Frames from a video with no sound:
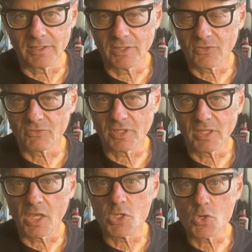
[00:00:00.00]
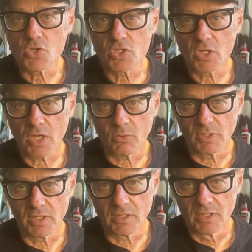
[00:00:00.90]
It's like you're stuck with
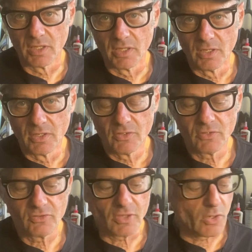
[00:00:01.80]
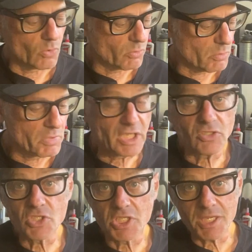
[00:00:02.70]
it. So, but
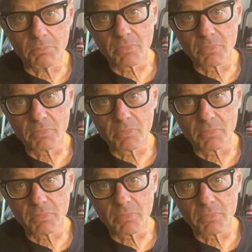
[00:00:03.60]
it's cheap.